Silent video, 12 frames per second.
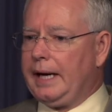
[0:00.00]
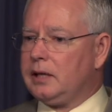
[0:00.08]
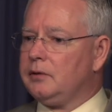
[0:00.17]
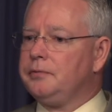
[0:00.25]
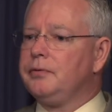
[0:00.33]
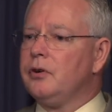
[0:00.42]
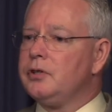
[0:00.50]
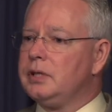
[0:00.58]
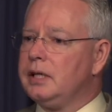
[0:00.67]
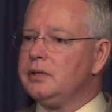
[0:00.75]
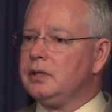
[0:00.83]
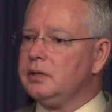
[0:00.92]
at the first
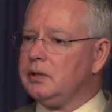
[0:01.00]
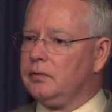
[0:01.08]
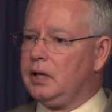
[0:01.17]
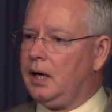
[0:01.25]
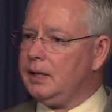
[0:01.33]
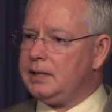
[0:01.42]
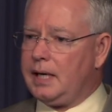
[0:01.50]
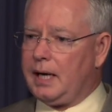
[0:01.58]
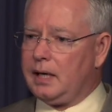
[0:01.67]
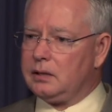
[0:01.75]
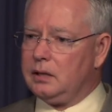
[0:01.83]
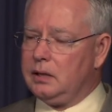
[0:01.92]
instance of
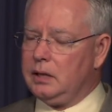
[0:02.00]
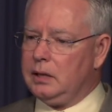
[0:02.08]
contact.